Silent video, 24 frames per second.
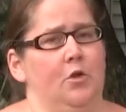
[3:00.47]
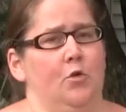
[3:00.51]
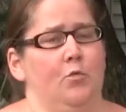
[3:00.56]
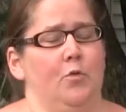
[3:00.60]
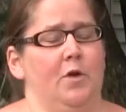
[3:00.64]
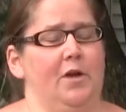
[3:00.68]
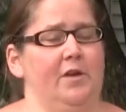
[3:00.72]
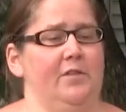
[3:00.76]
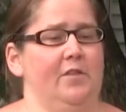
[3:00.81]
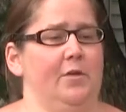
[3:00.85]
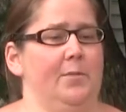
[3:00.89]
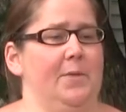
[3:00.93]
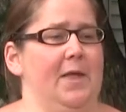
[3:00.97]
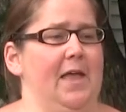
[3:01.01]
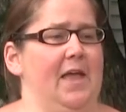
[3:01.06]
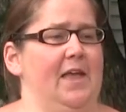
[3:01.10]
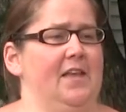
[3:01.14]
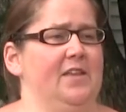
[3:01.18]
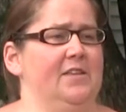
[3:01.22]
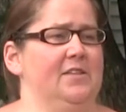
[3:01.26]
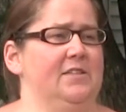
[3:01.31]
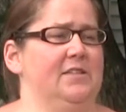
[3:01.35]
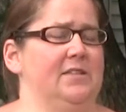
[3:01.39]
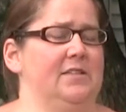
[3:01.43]
one of them
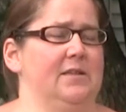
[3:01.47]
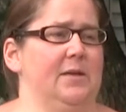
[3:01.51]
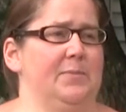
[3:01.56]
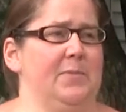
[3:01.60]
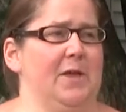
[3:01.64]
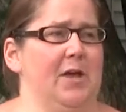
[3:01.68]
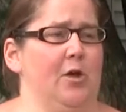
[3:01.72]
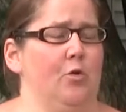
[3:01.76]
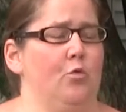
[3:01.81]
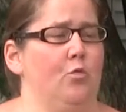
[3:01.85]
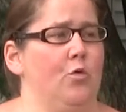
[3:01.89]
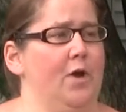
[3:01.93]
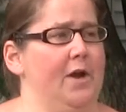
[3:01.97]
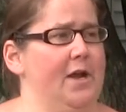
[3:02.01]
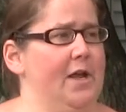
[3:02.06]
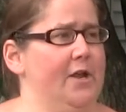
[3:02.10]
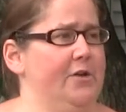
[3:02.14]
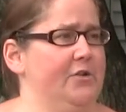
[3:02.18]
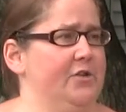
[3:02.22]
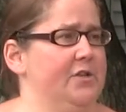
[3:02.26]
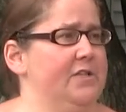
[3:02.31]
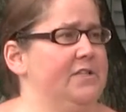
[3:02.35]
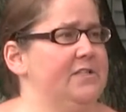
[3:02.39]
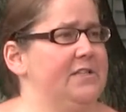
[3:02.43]
has about
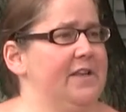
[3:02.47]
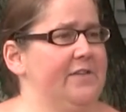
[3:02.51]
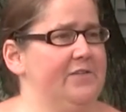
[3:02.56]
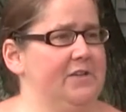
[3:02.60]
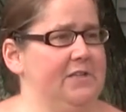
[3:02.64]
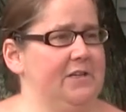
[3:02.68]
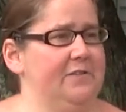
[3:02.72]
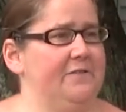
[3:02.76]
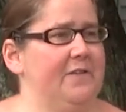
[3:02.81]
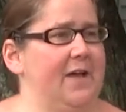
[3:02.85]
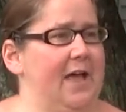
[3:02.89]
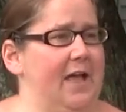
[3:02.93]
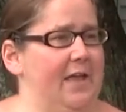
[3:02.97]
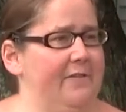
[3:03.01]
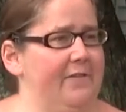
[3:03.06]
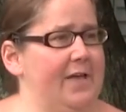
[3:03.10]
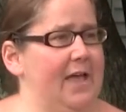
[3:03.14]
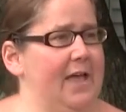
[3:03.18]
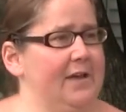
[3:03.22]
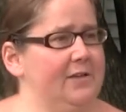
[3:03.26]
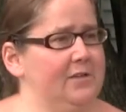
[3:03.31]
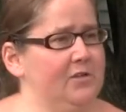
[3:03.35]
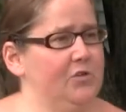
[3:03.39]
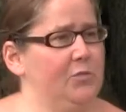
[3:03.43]
175
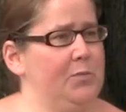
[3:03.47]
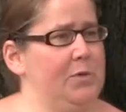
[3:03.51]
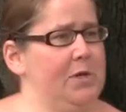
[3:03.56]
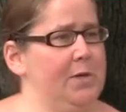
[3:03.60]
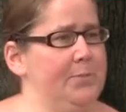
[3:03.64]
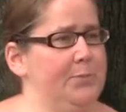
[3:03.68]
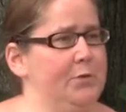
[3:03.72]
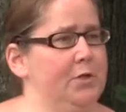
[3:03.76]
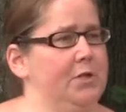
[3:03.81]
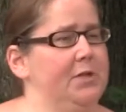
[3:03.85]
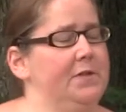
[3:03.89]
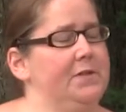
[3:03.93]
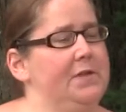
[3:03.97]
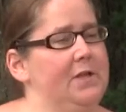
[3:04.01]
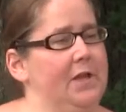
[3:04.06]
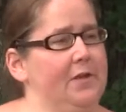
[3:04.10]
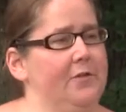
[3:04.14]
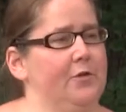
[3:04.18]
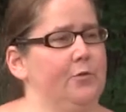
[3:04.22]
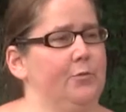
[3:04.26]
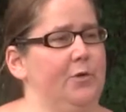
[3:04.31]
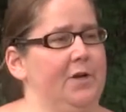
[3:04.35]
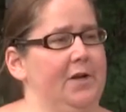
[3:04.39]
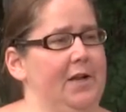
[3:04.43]
active people and the
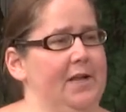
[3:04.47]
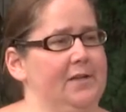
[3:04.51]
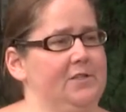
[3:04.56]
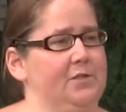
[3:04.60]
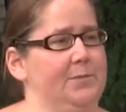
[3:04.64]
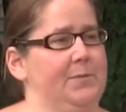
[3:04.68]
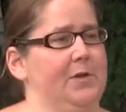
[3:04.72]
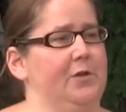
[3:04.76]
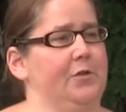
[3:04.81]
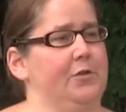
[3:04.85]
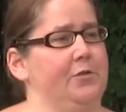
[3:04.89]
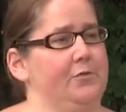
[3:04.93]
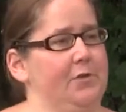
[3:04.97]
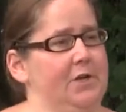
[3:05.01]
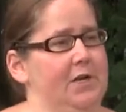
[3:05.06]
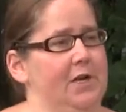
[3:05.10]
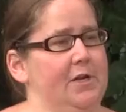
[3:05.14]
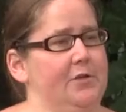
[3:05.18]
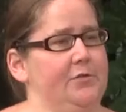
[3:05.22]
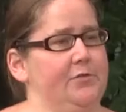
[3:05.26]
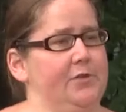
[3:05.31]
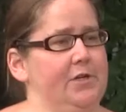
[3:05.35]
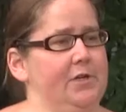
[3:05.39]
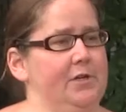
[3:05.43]
other one has about
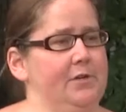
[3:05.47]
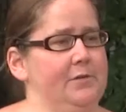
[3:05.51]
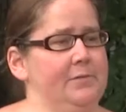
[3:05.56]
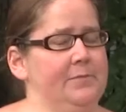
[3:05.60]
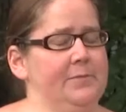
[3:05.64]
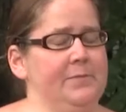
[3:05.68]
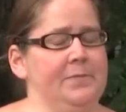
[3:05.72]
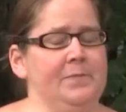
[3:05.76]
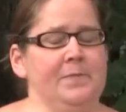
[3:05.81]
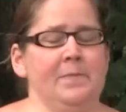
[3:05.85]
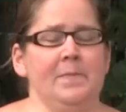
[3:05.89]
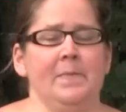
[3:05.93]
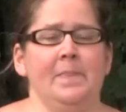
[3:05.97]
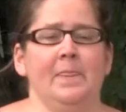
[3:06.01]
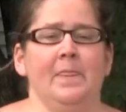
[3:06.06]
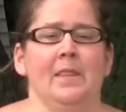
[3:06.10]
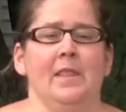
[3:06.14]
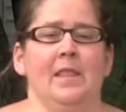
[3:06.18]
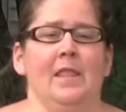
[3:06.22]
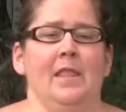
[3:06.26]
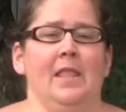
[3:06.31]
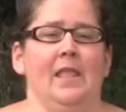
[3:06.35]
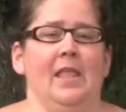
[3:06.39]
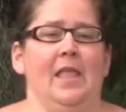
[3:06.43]
300.
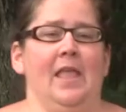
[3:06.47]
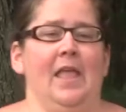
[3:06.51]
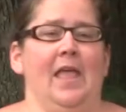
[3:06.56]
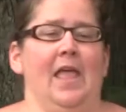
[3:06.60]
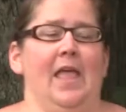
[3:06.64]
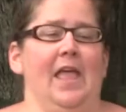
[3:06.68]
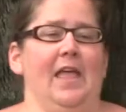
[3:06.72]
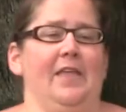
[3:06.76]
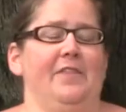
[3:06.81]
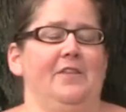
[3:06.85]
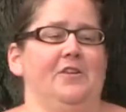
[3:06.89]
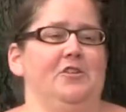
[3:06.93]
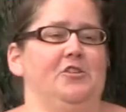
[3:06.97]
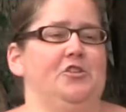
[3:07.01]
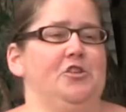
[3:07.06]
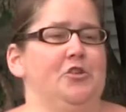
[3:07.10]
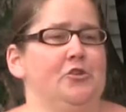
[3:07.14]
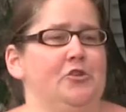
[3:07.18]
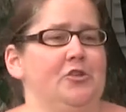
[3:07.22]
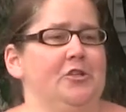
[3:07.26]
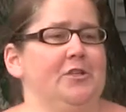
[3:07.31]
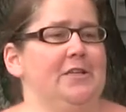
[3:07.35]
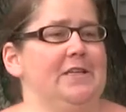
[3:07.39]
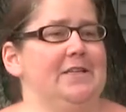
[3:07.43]
And there's
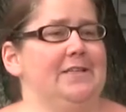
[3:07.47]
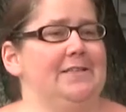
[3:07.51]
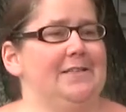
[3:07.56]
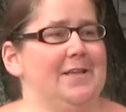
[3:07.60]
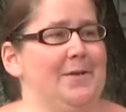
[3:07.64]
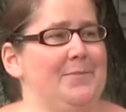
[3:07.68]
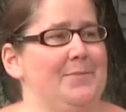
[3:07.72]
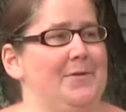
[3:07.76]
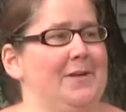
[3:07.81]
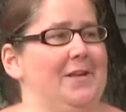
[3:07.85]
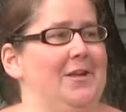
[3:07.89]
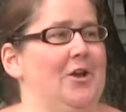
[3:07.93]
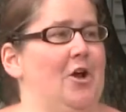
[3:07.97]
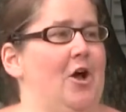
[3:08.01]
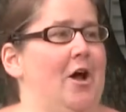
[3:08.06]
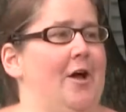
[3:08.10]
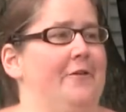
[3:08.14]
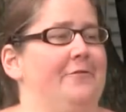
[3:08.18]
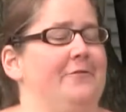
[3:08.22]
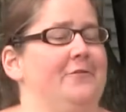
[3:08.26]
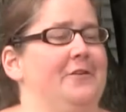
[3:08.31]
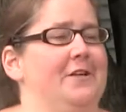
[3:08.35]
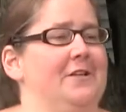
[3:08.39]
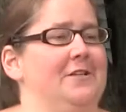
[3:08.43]
usually somebody
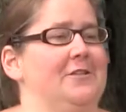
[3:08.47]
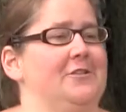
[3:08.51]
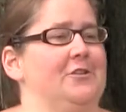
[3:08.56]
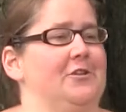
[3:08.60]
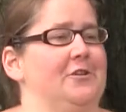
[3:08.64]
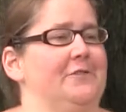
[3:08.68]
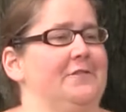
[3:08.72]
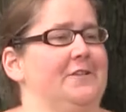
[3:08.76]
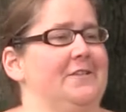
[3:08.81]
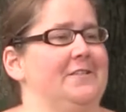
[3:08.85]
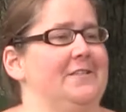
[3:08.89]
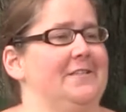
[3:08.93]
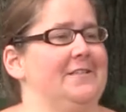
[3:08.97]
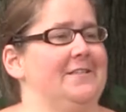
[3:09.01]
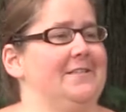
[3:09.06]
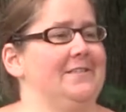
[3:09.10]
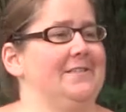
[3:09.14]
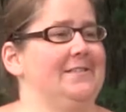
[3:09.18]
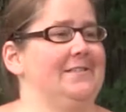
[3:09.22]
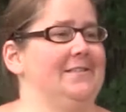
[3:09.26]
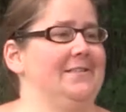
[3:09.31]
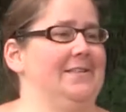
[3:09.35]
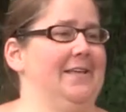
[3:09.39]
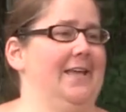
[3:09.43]
offering
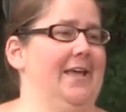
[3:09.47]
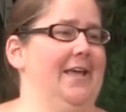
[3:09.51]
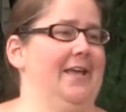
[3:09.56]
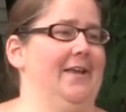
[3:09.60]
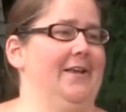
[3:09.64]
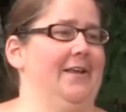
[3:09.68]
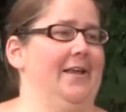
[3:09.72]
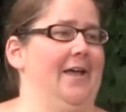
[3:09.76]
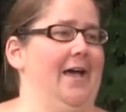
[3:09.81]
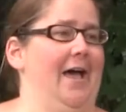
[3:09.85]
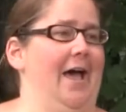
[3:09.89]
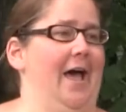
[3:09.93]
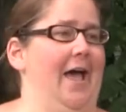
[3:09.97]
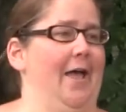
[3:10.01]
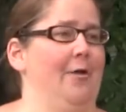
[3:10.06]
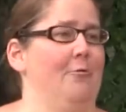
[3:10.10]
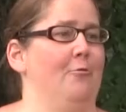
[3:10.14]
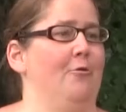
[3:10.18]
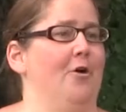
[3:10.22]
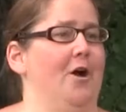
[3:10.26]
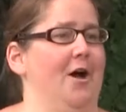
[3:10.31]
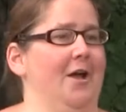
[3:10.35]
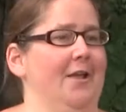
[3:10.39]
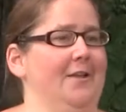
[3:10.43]
services that
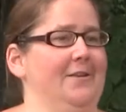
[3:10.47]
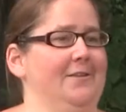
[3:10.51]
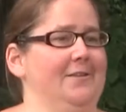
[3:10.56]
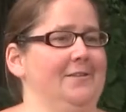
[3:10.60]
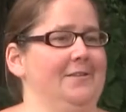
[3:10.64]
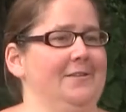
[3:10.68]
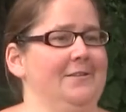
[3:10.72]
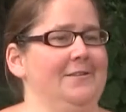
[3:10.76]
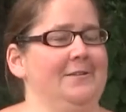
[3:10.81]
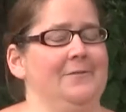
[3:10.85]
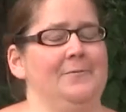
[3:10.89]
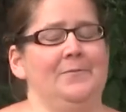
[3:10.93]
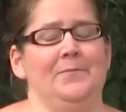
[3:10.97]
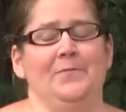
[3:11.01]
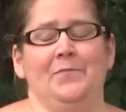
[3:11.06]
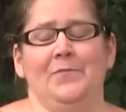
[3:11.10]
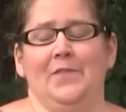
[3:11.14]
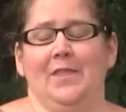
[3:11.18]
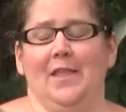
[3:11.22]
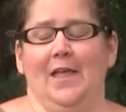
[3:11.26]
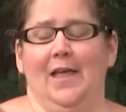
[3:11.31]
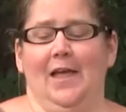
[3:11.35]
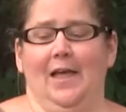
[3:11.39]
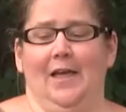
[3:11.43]
I want,
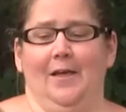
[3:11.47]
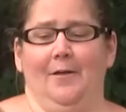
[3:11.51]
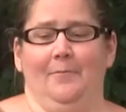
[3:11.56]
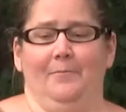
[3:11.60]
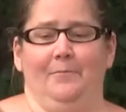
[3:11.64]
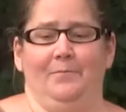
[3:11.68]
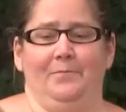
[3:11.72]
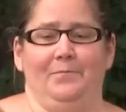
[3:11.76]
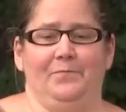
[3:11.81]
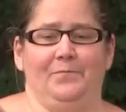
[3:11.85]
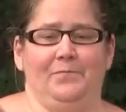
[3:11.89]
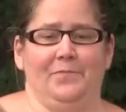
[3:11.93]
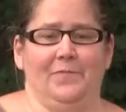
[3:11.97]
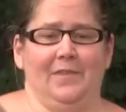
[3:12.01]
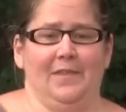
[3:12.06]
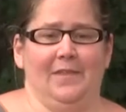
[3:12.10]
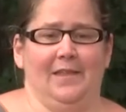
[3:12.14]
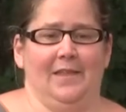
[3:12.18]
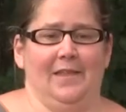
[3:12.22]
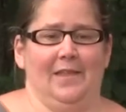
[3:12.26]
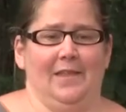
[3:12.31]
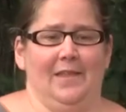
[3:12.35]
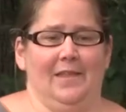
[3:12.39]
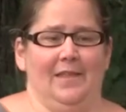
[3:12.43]

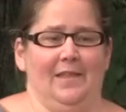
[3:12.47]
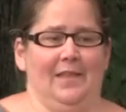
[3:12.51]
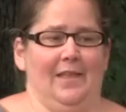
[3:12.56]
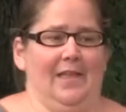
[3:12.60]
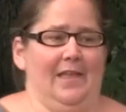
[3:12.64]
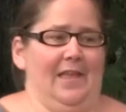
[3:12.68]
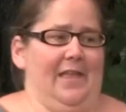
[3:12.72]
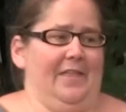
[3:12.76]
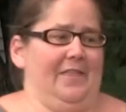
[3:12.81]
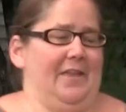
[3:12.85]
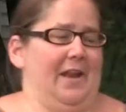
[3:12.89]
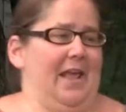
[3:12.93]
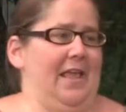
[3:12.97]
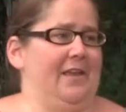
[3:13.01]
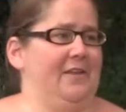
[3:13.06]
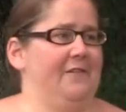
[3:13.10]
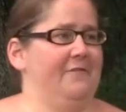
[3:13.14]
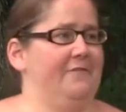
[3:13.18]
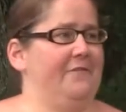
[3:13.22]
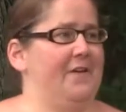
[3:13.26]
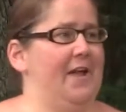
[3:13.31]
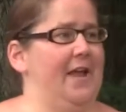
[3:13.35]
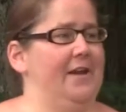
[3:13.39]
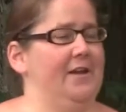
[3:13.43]
and that I
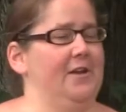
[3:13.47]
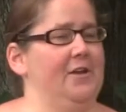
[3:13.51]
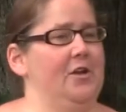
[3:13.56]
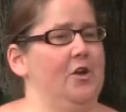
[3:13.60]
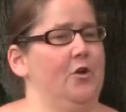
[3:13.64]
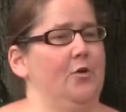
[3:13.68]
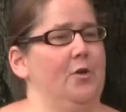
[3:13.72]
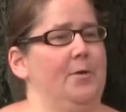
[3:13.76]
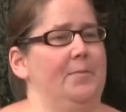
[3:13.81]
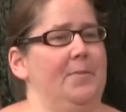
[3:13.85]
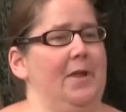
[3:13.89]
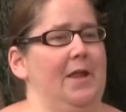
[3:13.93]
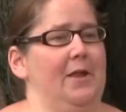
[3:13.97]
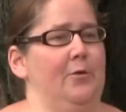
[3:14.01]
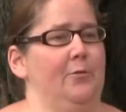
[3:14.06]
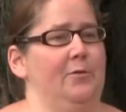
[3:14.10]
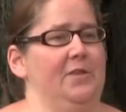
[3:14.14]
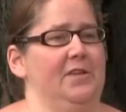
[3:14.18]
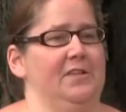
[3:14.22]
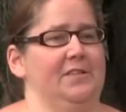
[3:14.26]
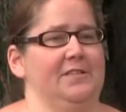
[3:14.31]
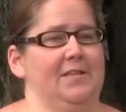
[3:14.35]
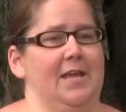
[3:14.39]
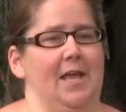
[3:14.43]
can find and go and pay
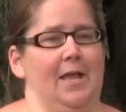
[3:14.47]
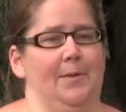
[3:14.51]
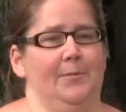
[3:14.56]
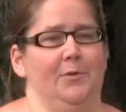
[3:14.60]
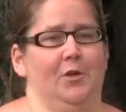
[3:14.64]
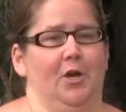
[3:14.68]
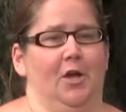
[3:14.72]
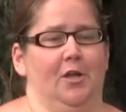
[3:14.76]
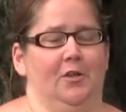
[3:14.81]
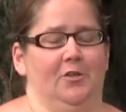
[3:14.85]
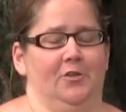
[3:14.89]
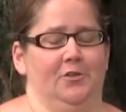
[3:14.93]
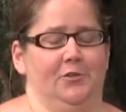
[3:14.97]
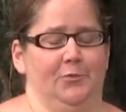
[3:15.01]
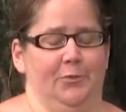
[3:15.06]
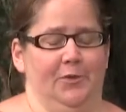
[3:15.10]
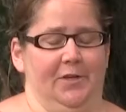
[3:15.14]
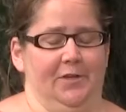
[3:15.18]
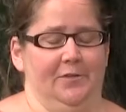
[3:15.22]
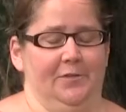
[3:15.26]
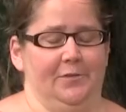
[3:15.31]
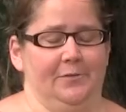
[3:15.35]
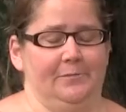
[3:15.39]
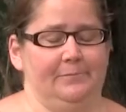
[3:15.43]
with these time dollars
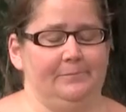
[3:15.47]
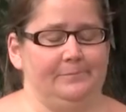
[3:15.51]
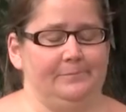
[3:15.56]
with.